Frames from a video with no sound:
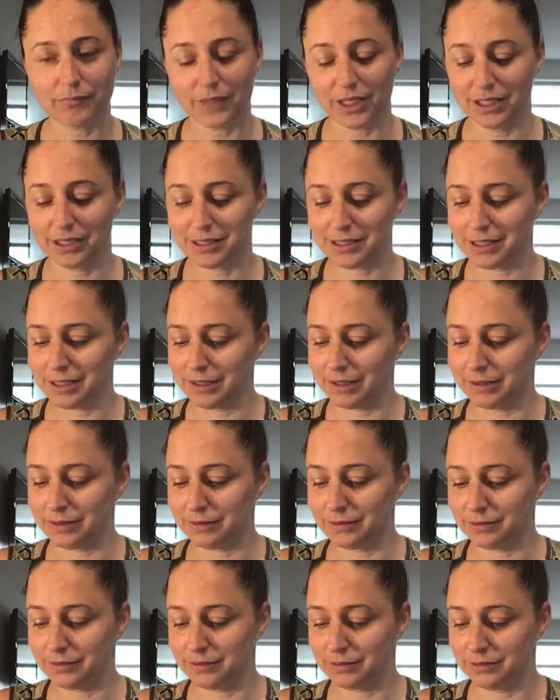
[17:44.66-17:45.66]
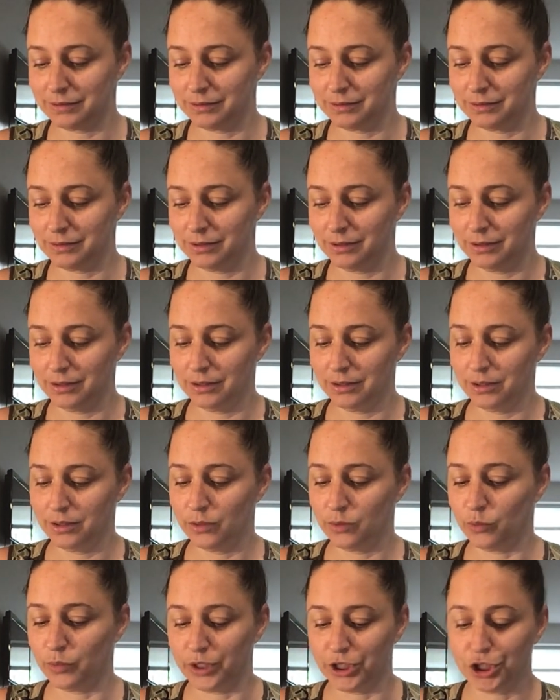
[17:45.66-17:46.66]
That's it.
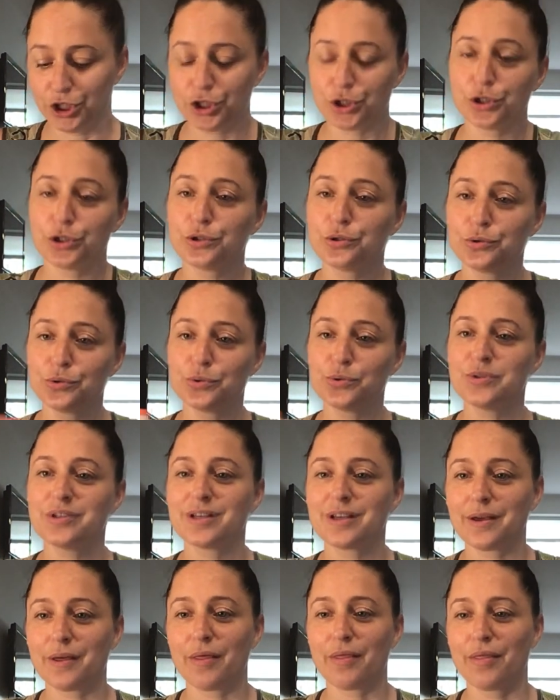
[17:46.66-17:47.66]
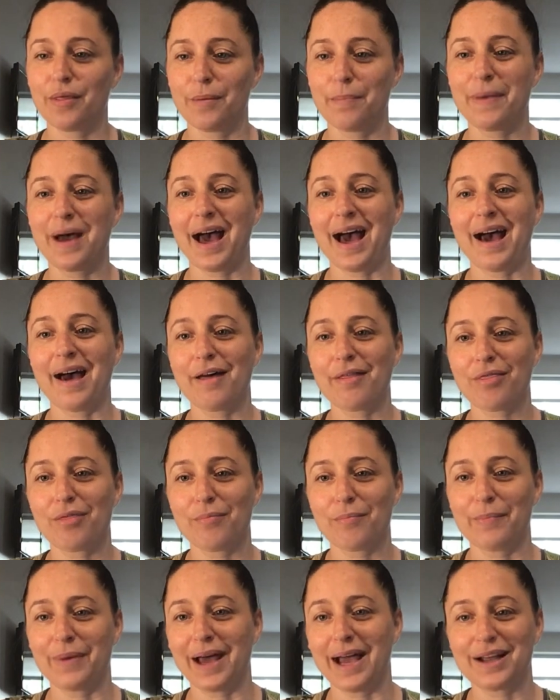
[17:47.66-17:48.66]
We choose the path
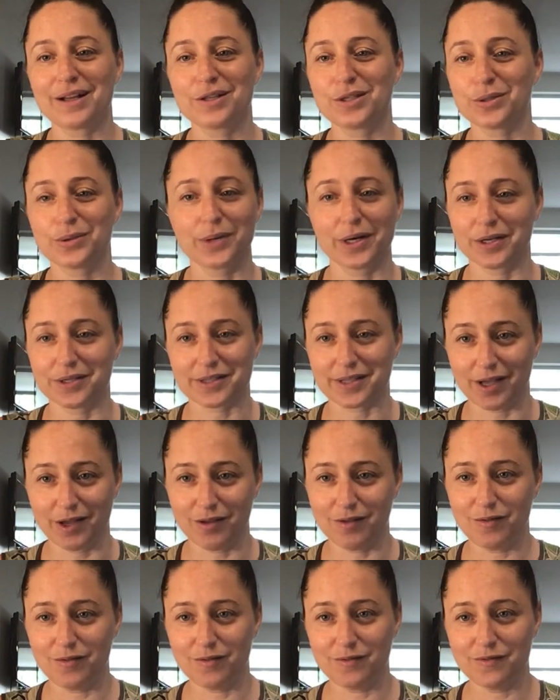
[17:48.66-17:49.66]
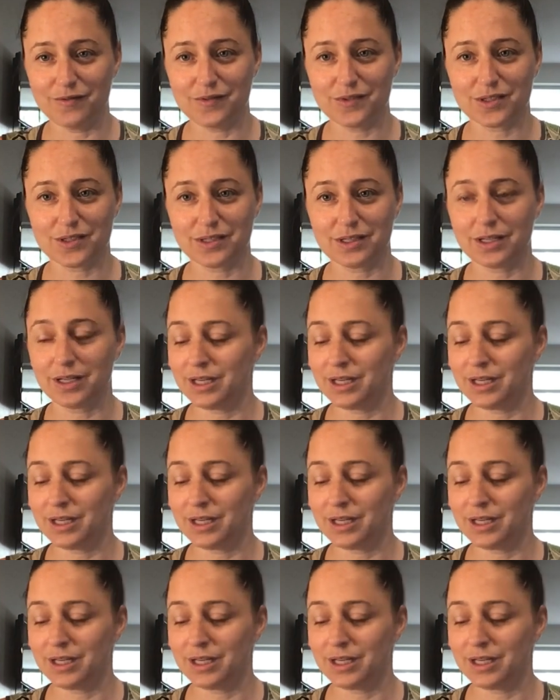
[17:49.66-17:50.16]
back to ourselves